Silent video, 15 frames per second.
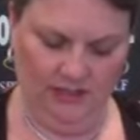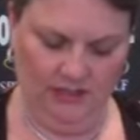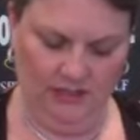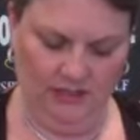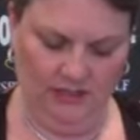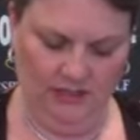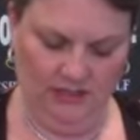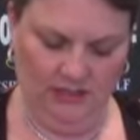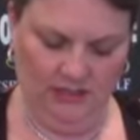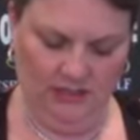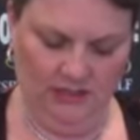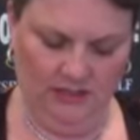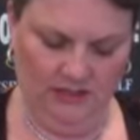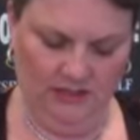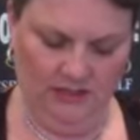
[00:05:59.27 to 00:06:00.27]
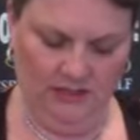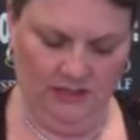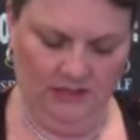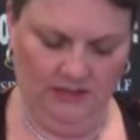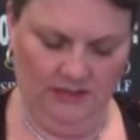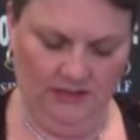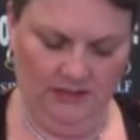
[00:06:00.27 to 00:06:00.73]

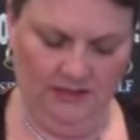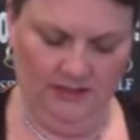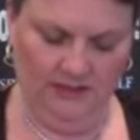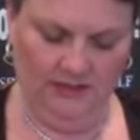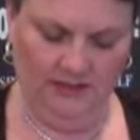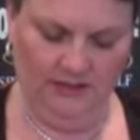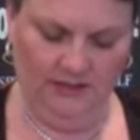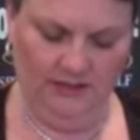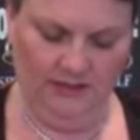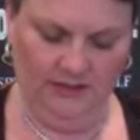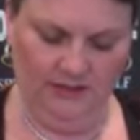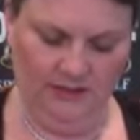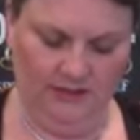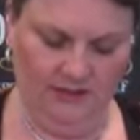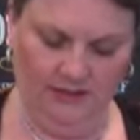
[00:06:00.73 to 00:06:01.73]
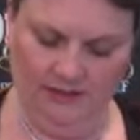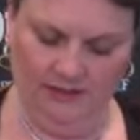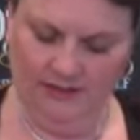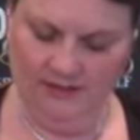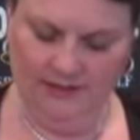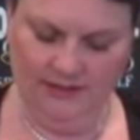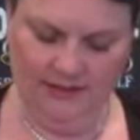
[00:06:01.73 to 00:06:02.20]

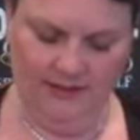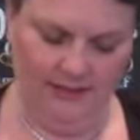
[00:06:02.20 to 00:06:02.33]
Nothing is said.